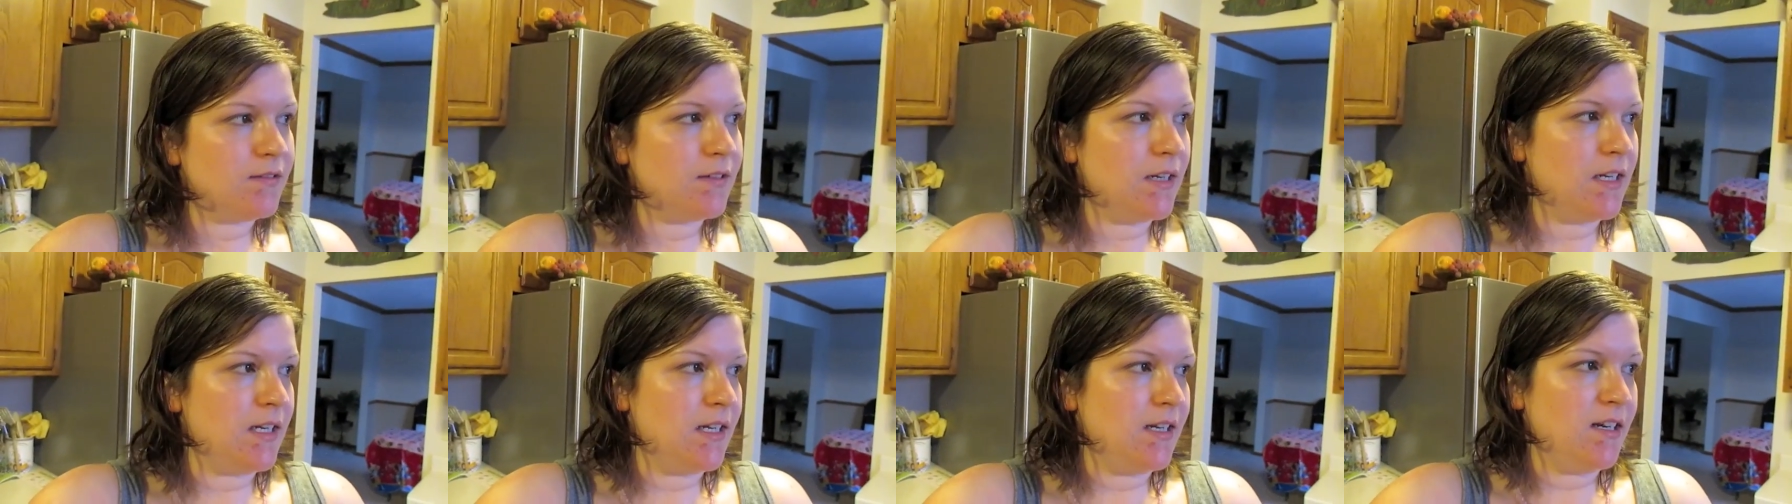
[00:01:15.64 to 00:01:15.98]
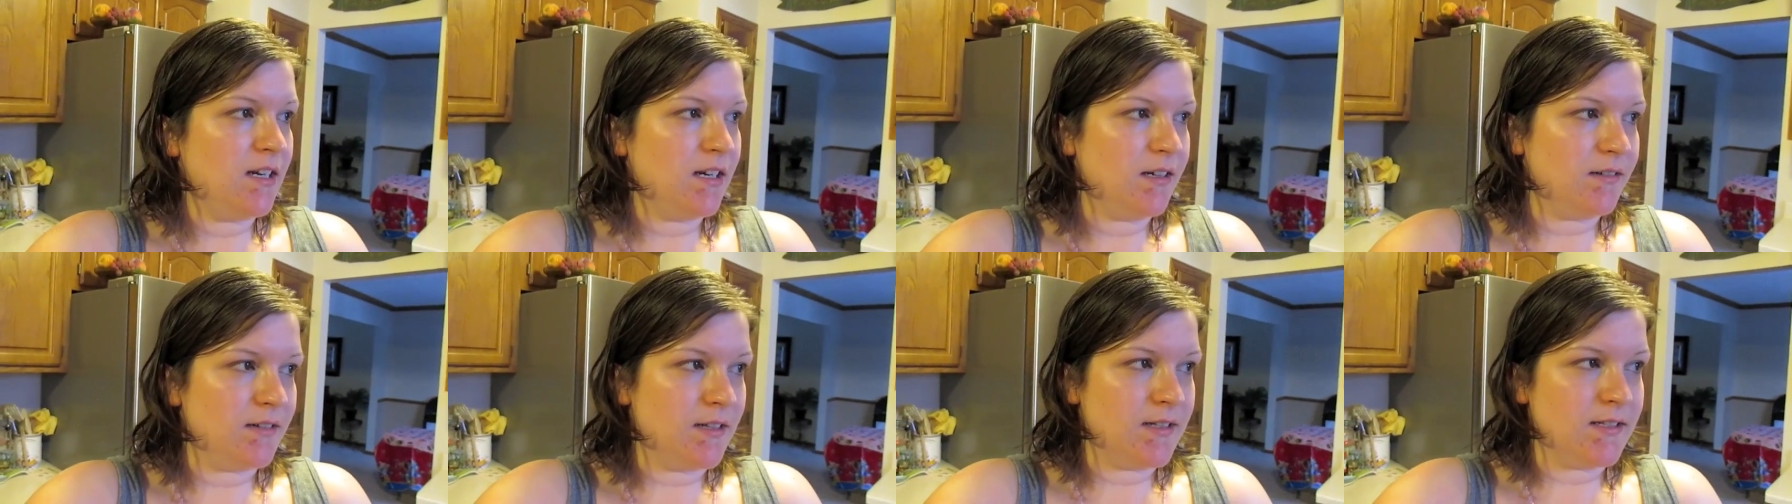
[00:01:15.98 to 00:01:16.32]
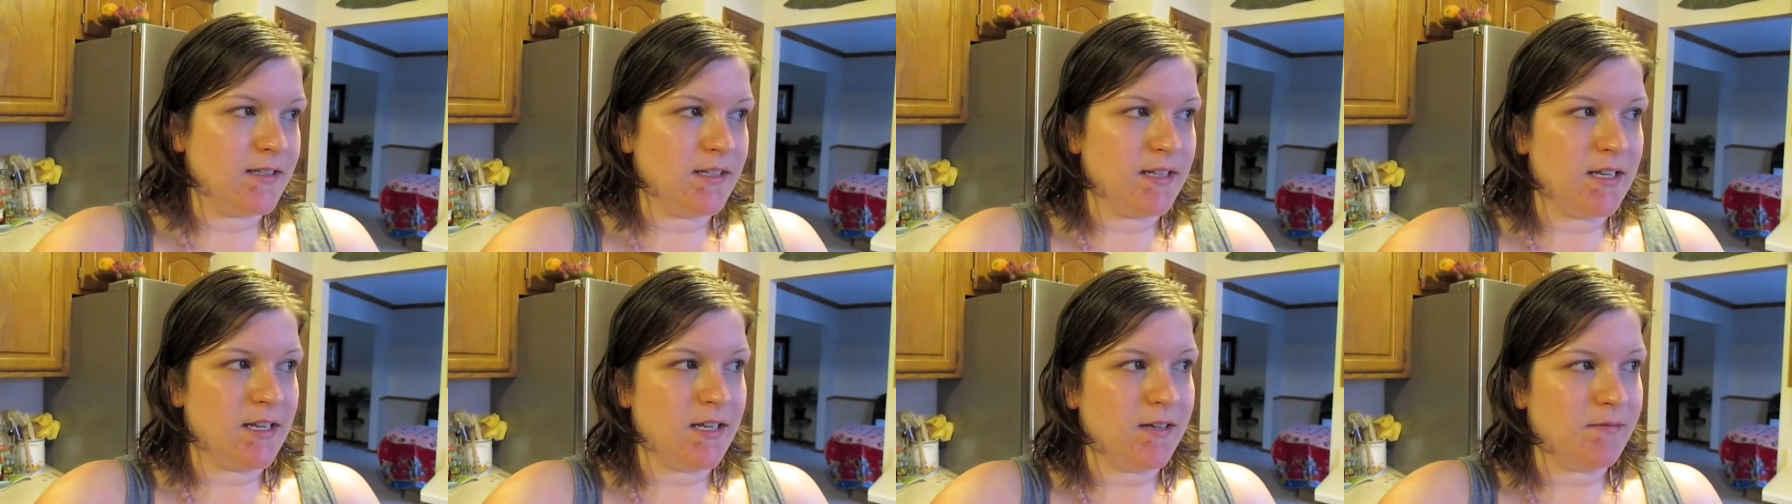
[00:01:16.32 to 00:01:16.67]
raining here around
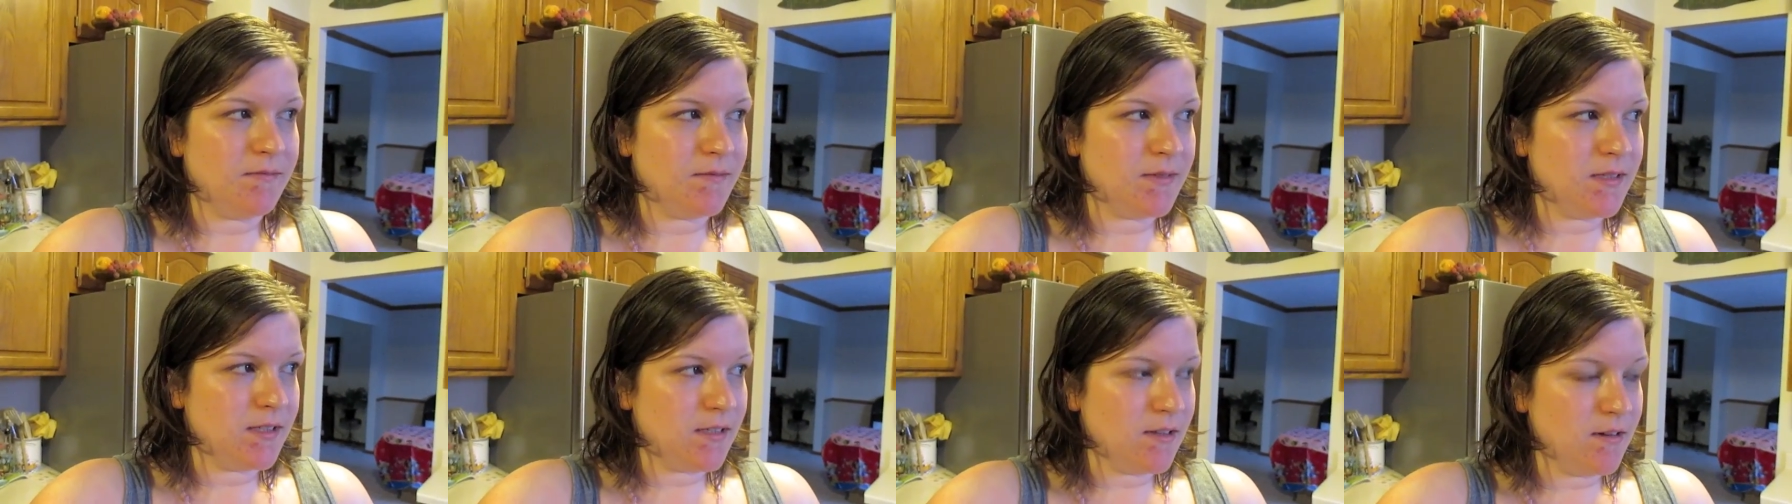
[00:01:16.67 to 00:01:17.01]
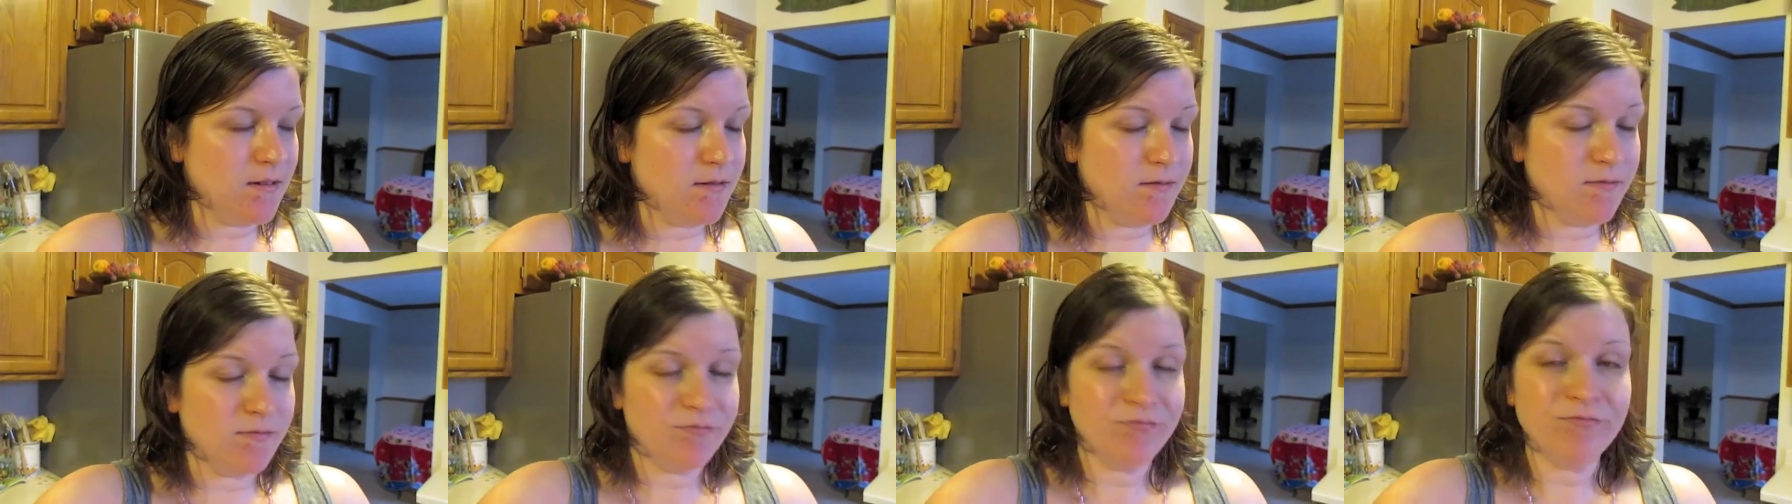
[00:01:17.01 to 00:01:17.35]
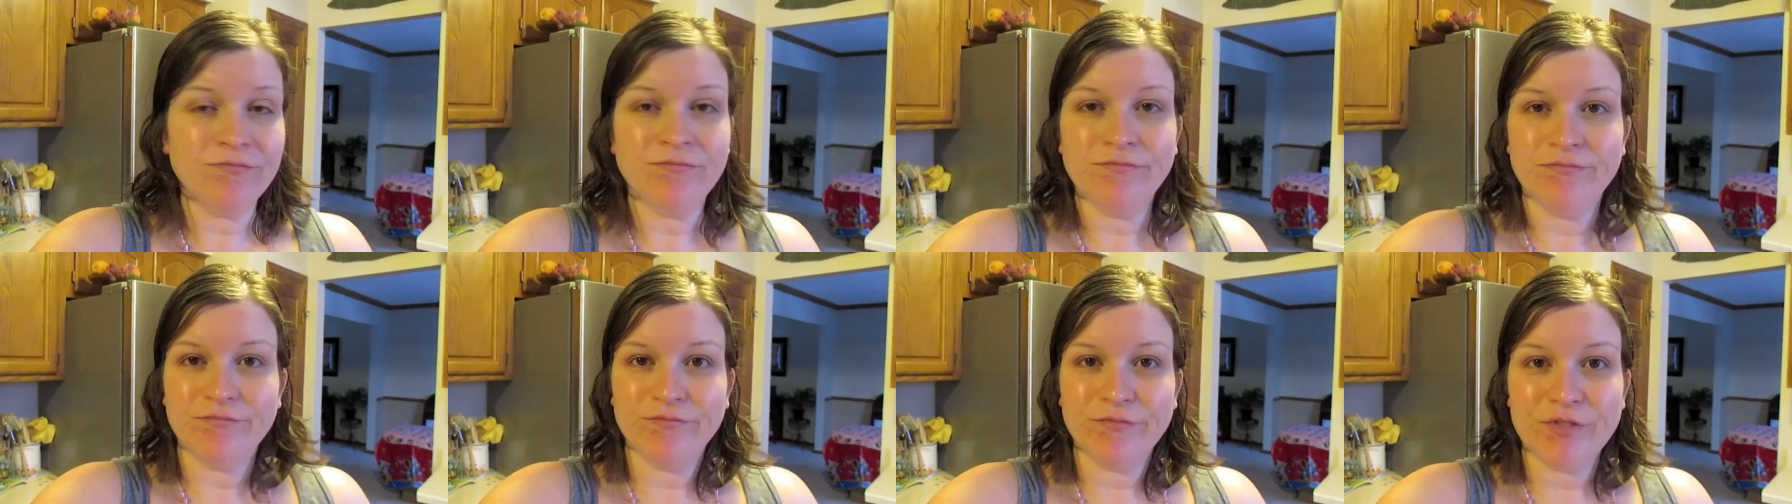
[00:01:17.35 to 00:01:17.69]
ten a m So
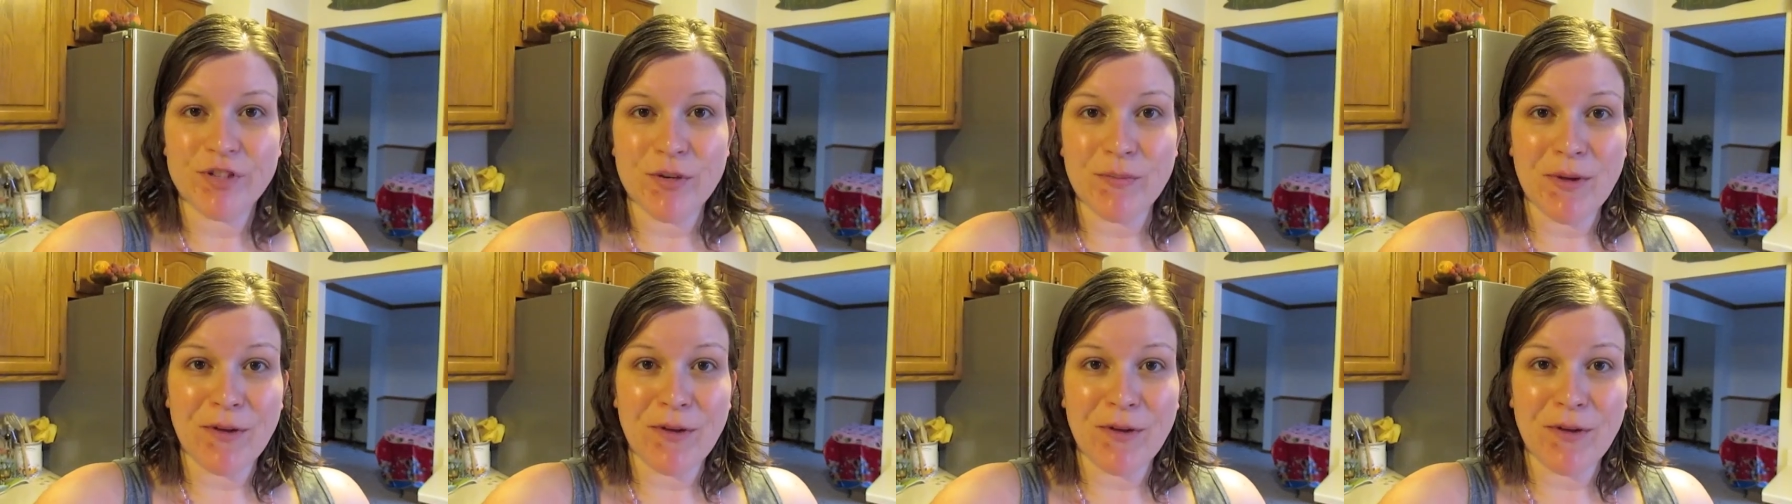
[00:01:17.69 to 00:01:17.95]
should